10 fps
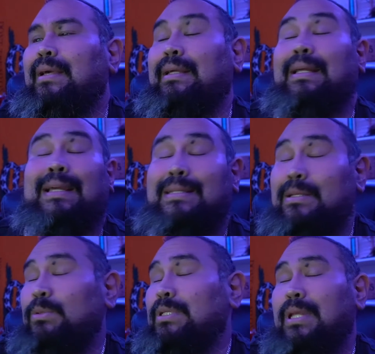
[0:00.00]
And I guess
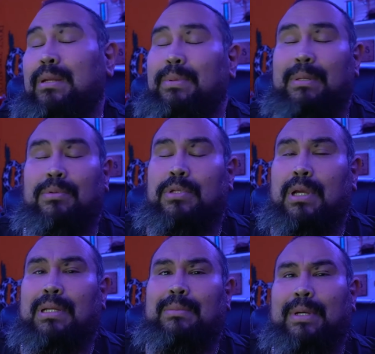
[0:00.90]
there was a lot of people
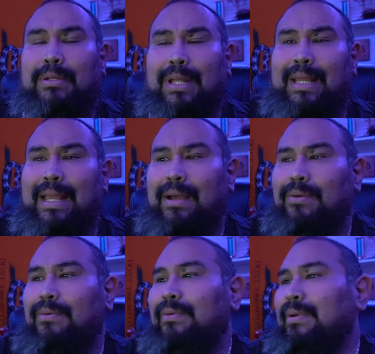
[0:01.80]
talking about like how